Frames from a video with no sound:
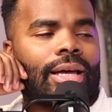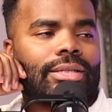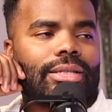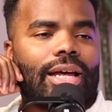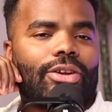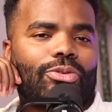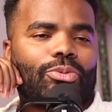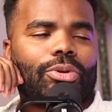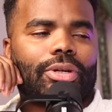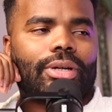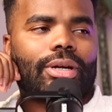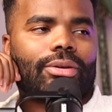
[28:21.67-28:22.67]
I said, I don't
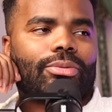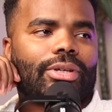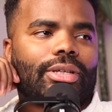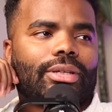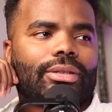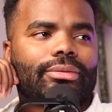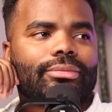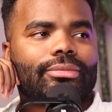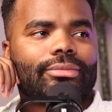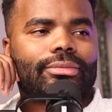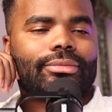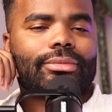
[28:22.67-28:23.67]
want
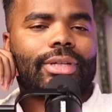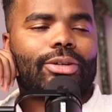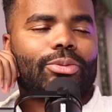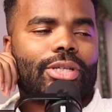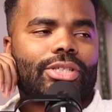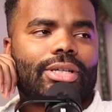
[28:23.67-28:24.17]
a